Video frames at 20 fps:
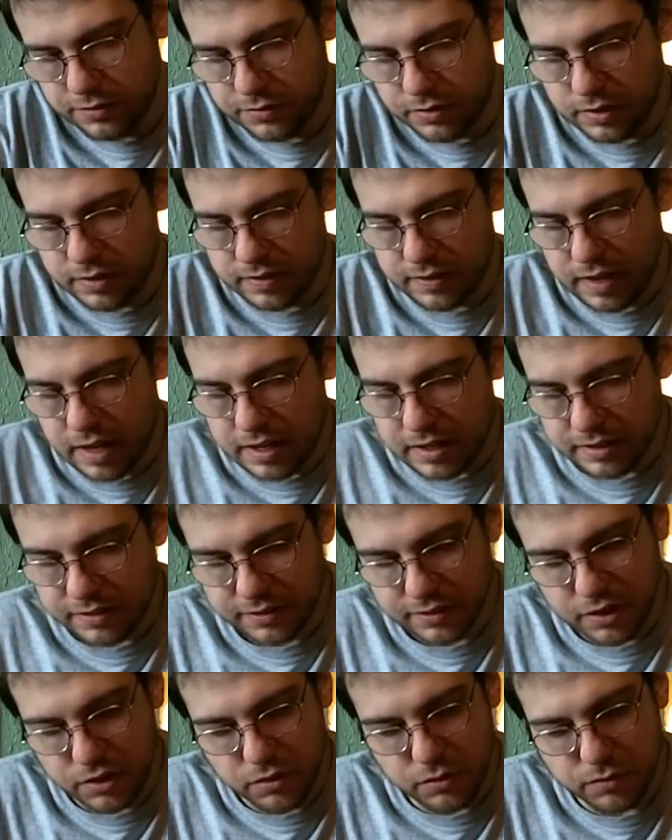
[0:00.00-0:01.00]
As for the
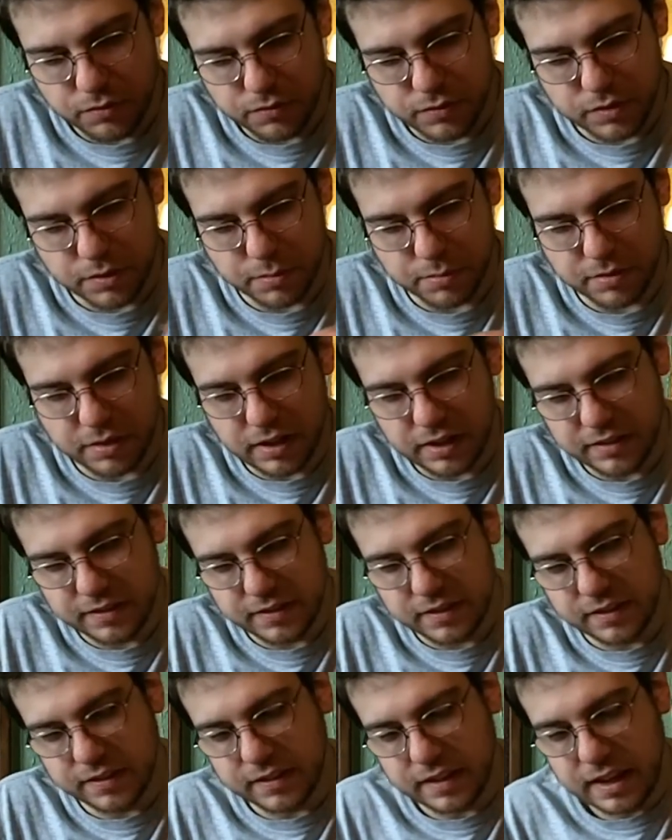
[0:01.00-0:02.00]
sonics go, for the
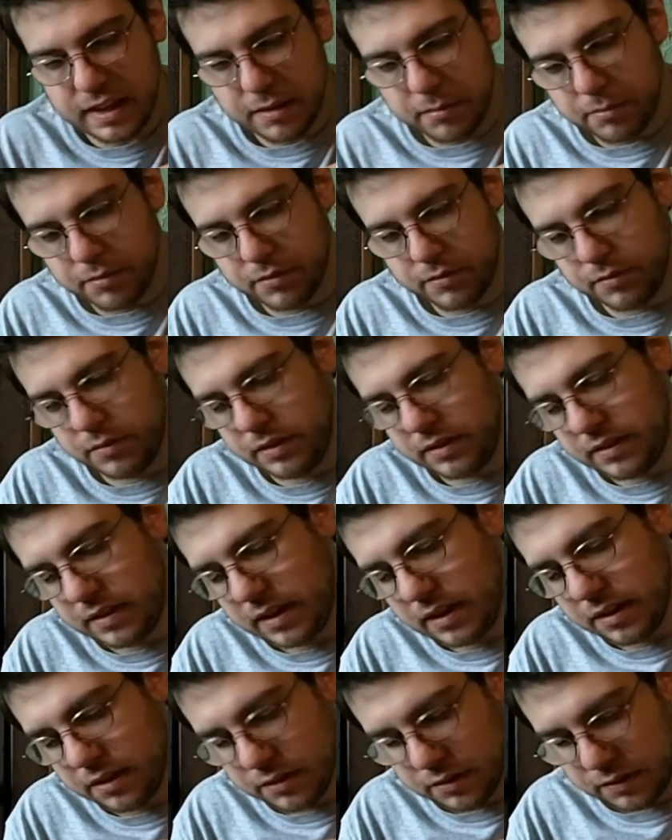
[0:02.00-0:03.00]
price, this amp
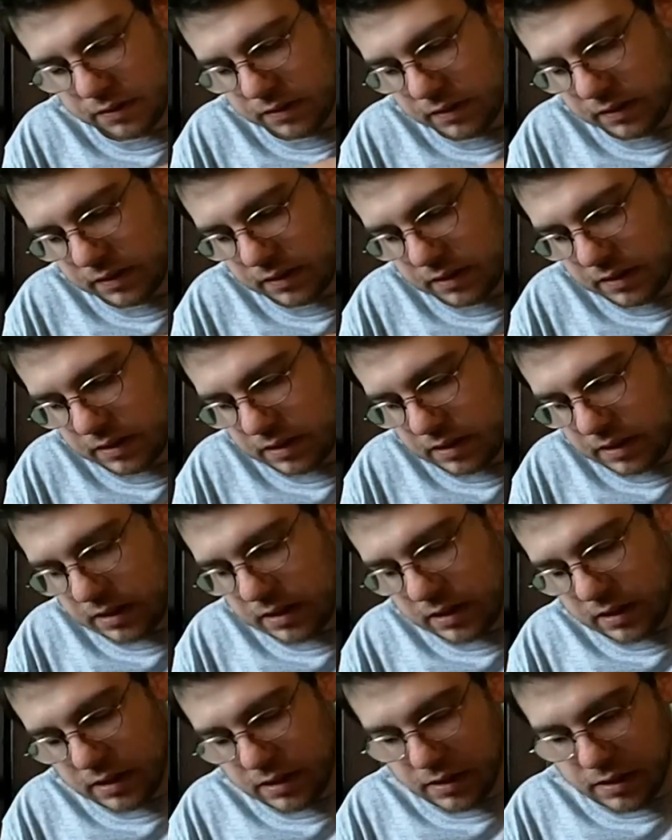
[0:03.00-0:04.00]
retails
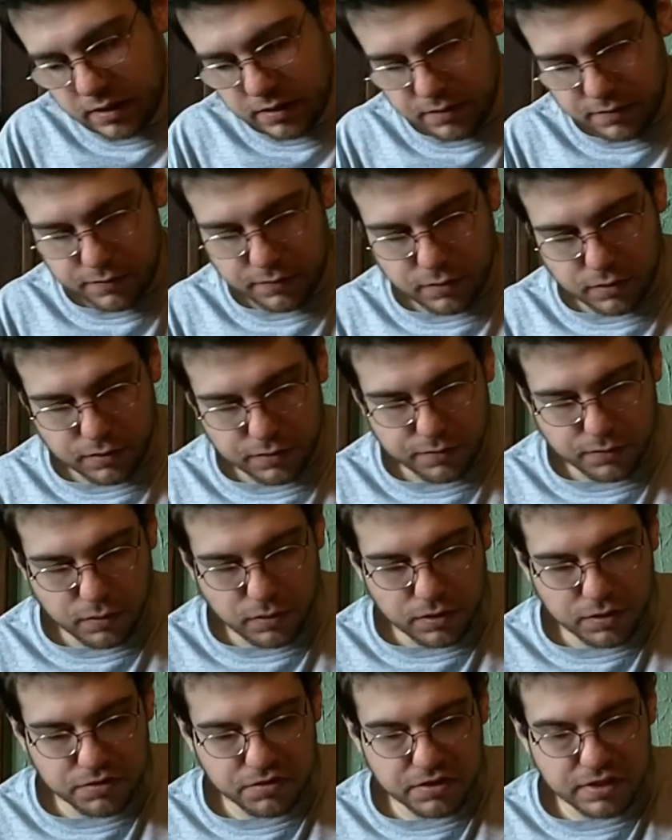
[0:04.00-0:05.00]
for
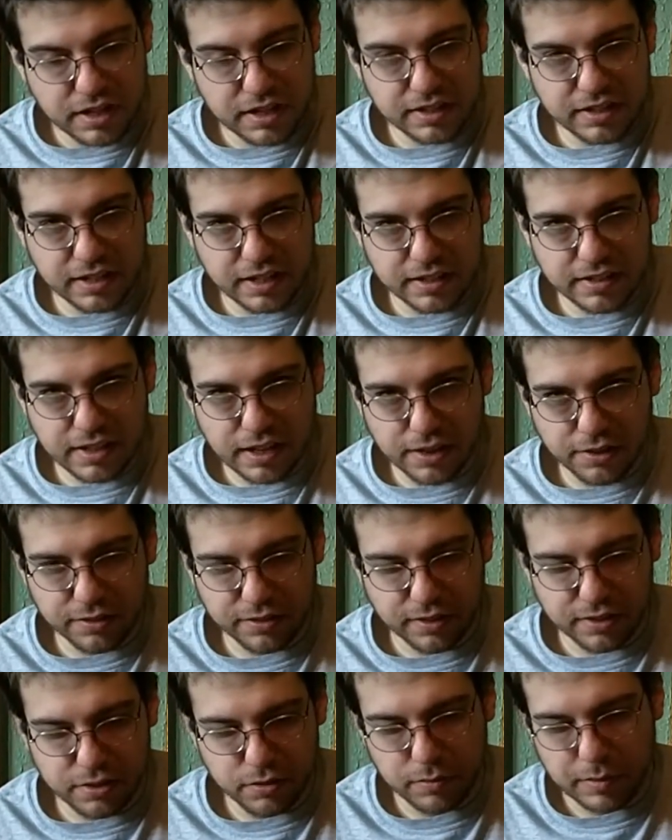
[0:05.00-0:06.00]

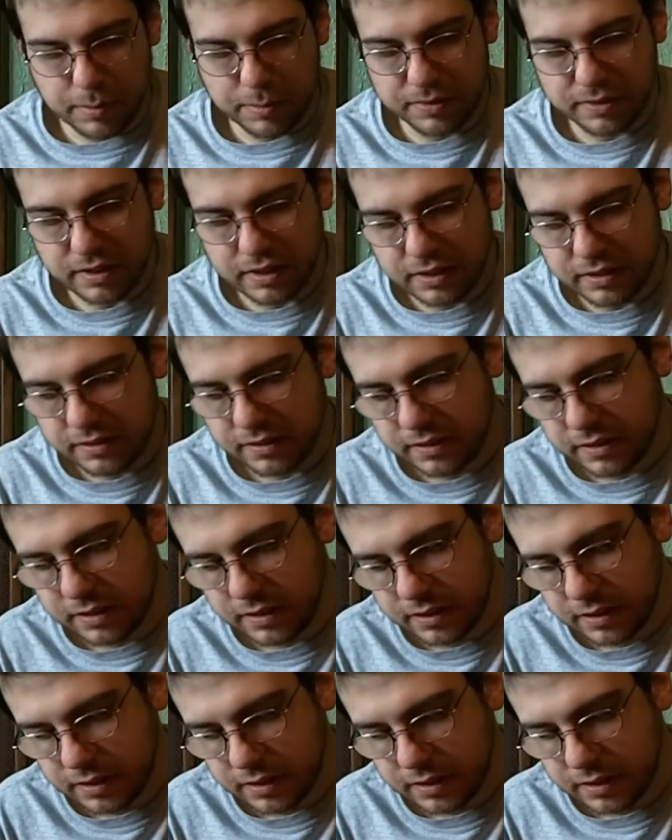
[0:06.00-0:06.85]
$499 on their website,